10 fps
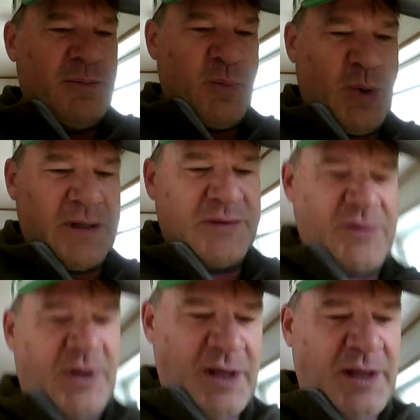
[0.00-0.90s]

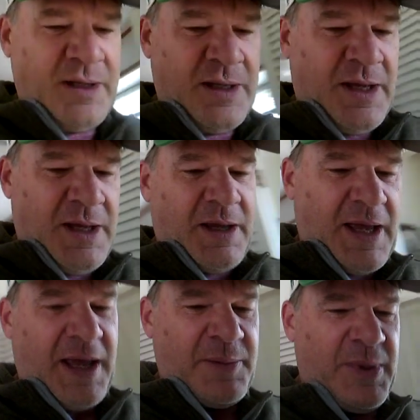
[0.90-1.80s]
But I
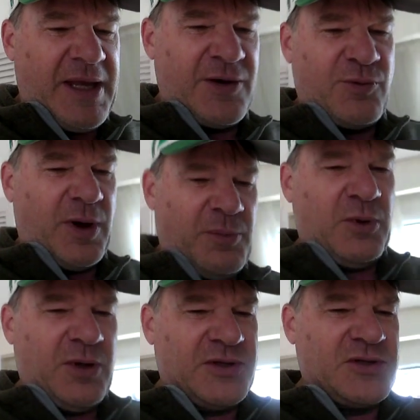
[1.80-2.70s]
have made a
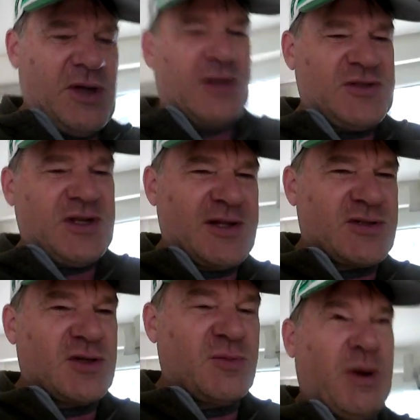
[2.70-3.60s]
Rumble. It's called
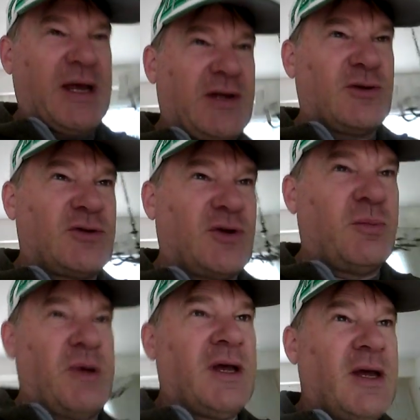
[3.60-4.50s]
Censored by YouTube.